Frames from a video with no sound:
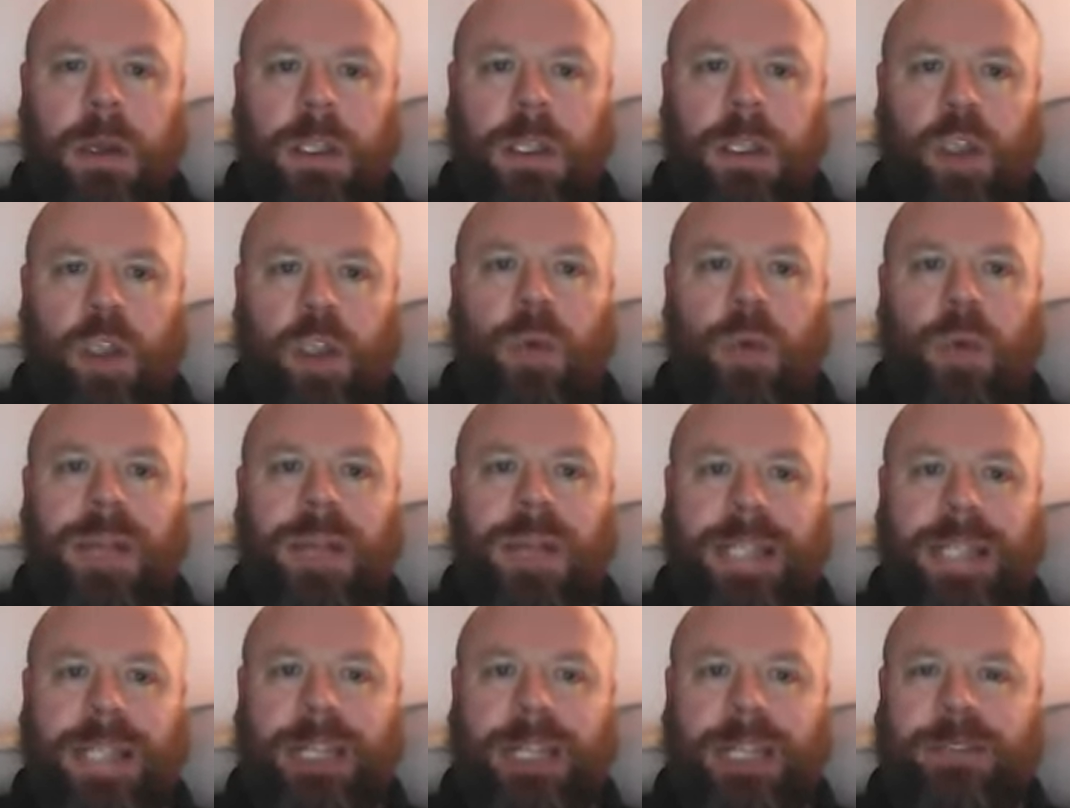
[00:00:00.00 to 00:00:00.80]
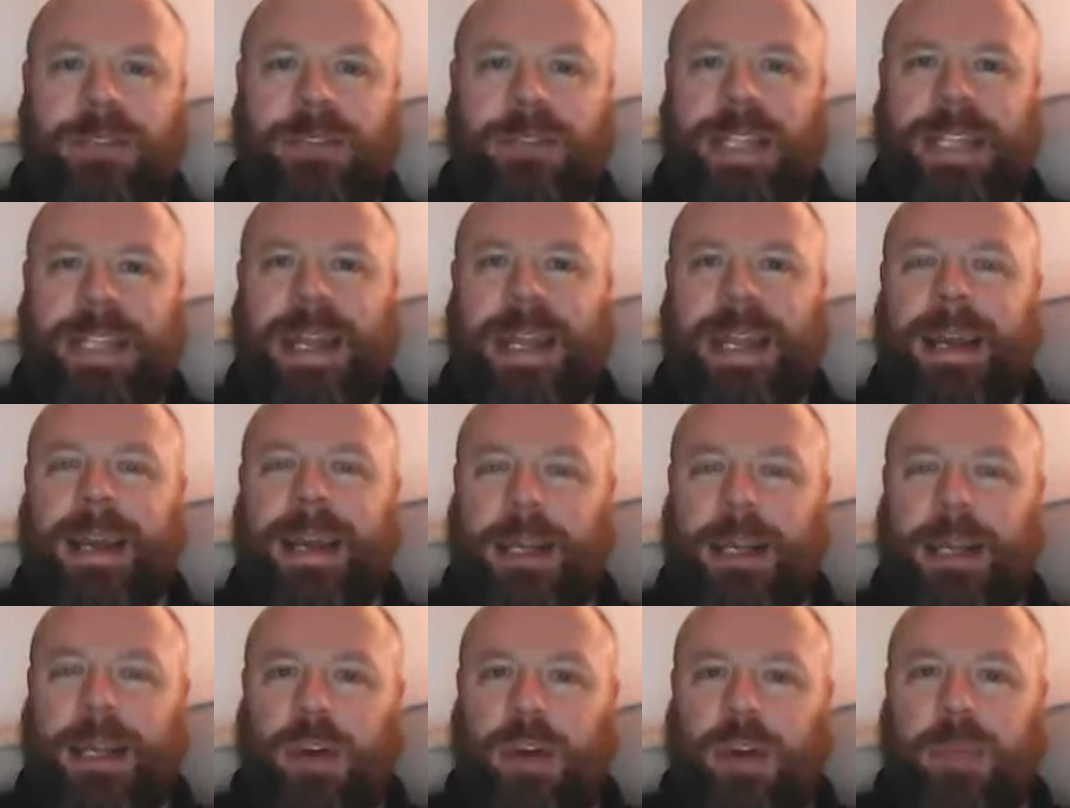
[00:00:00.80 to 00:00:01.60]
So that's it for today.
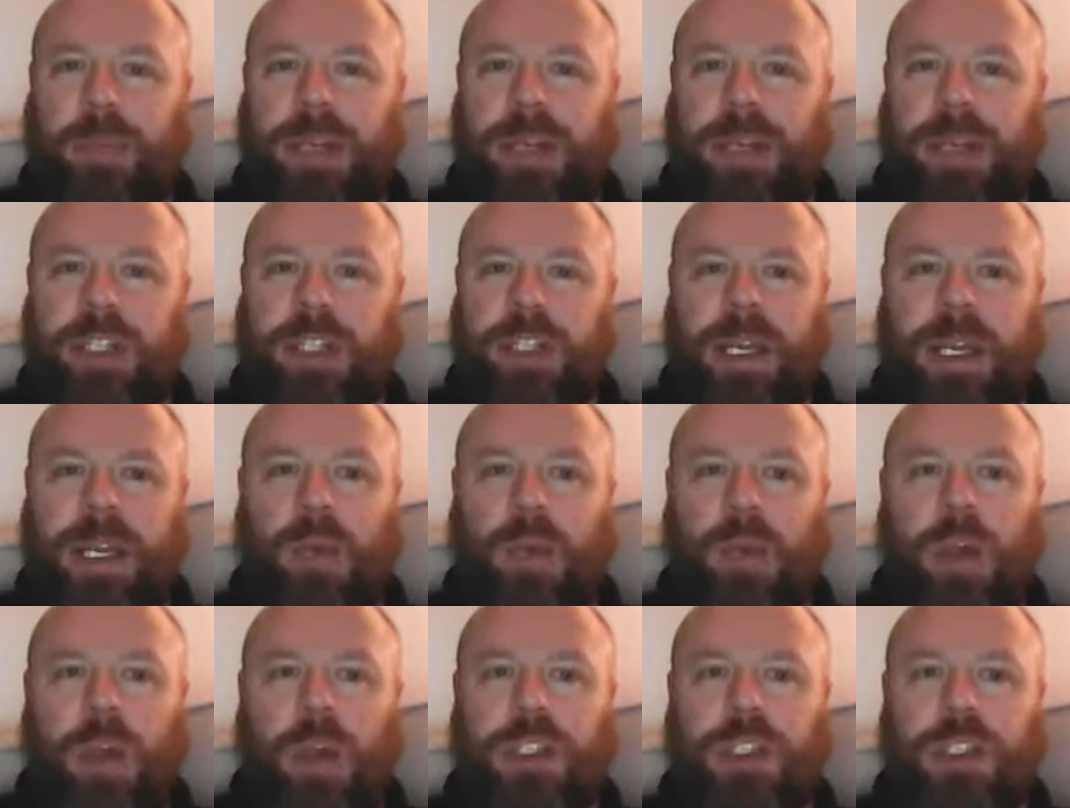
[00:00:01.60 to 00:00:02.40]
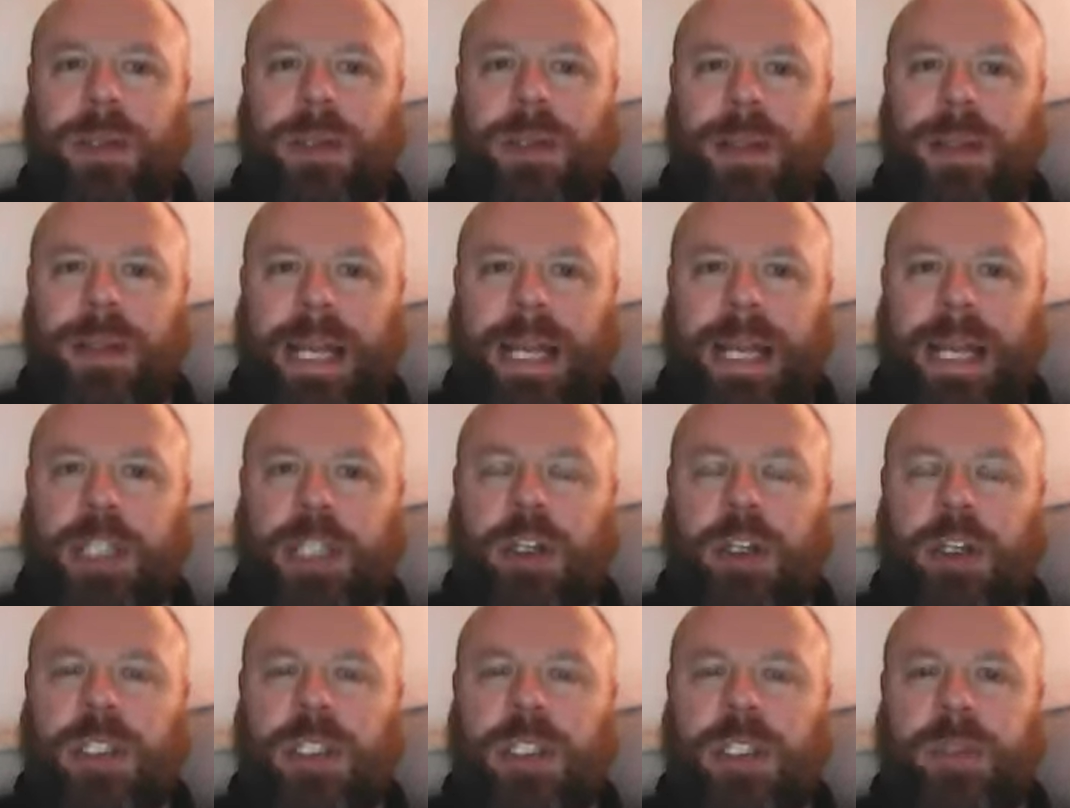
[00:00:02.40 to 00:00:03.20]
I do appreciate you watching. Like,
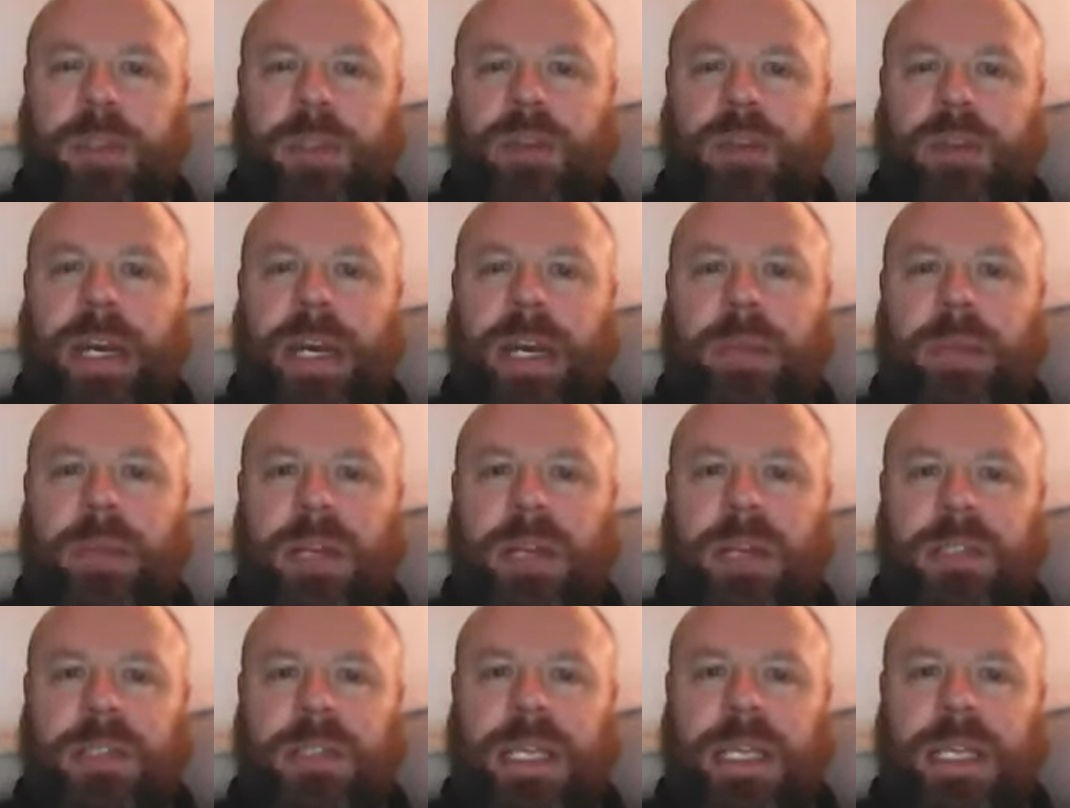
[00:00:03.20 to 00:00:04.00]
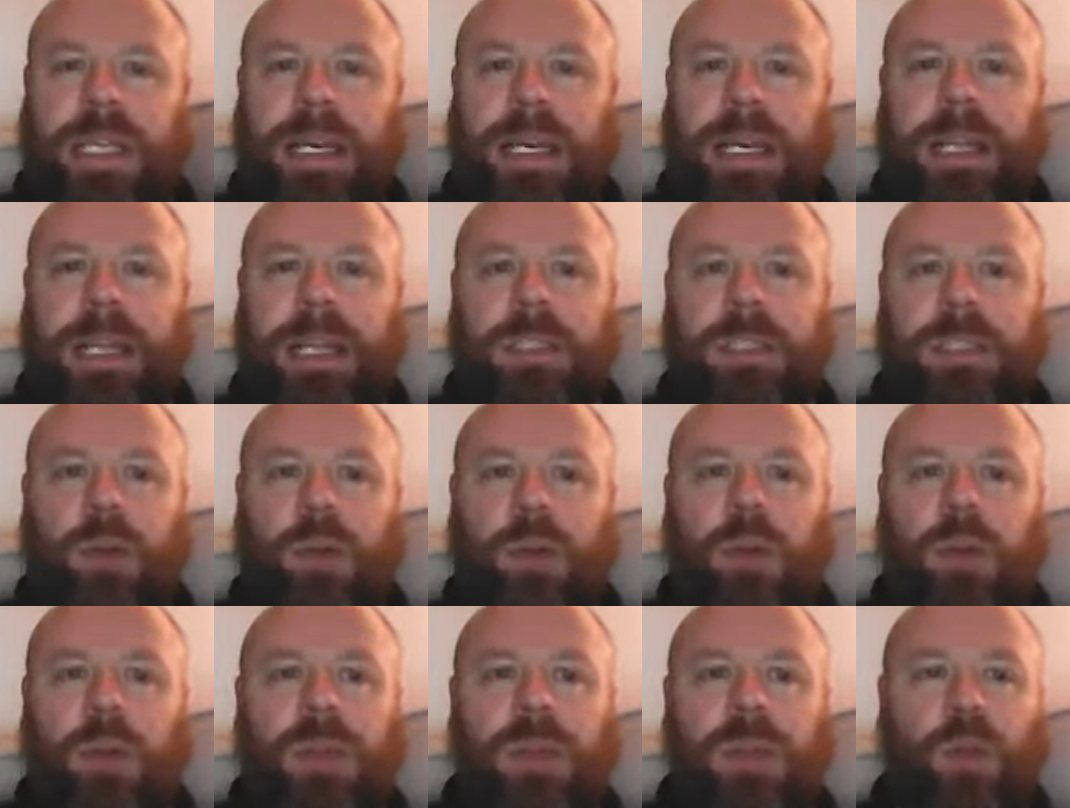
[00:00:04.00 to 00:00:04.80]
share, and subscribe, and I'll see you again
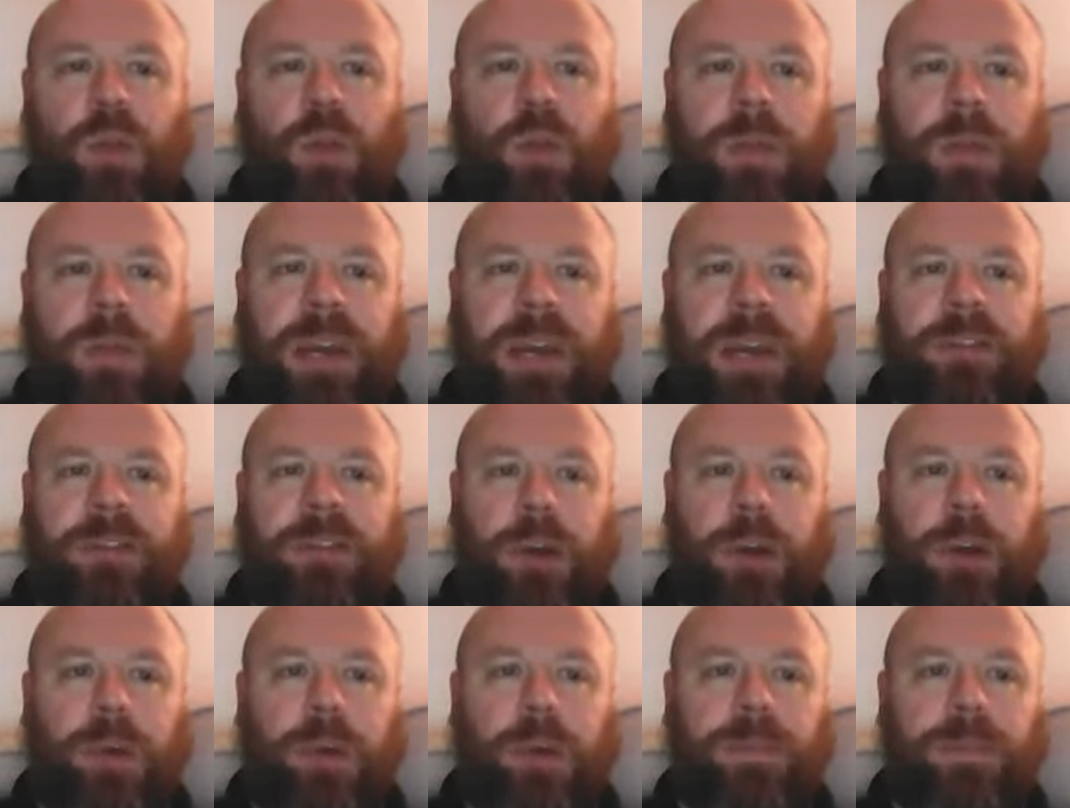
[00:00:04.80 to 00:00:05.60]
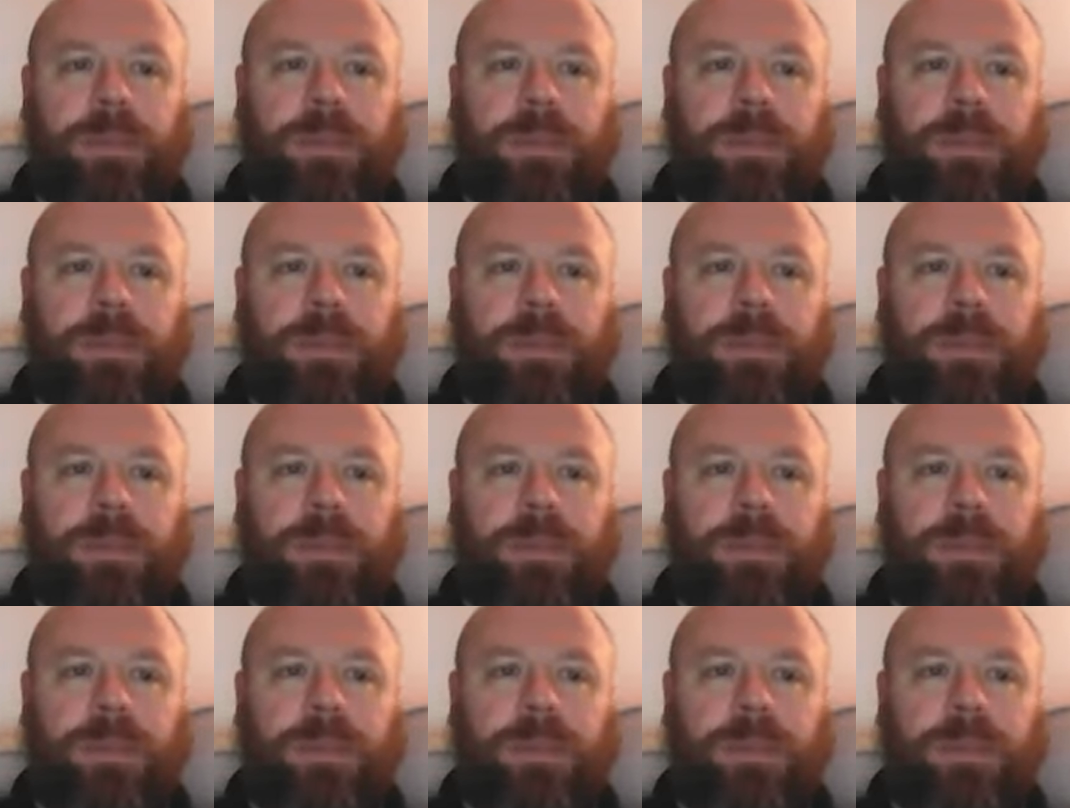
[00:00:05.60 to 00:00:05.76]
tomorrow with more. Bye for now.